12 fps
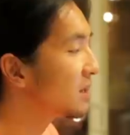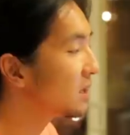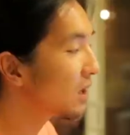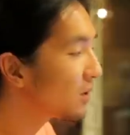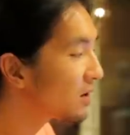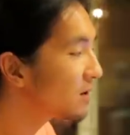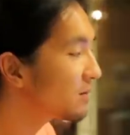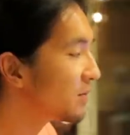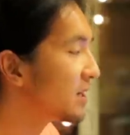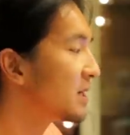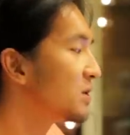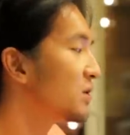be lower
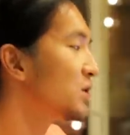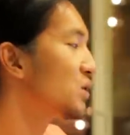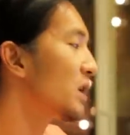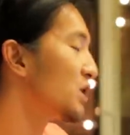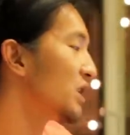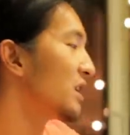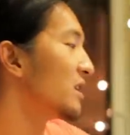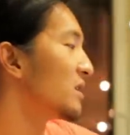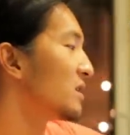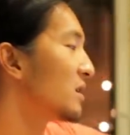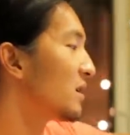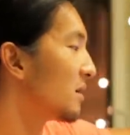because you're
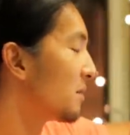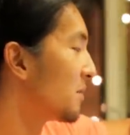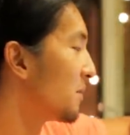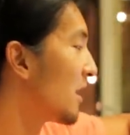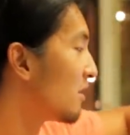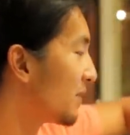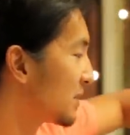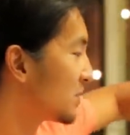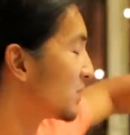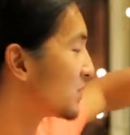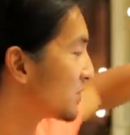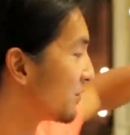stretching the amount of
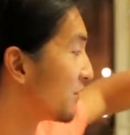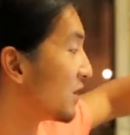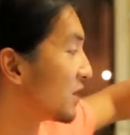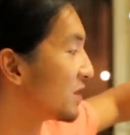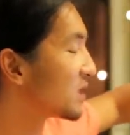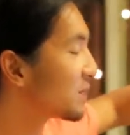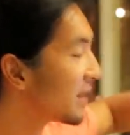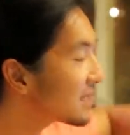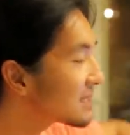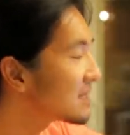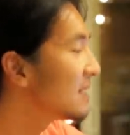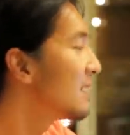pixels to fill in the
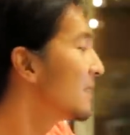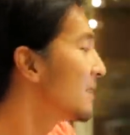space.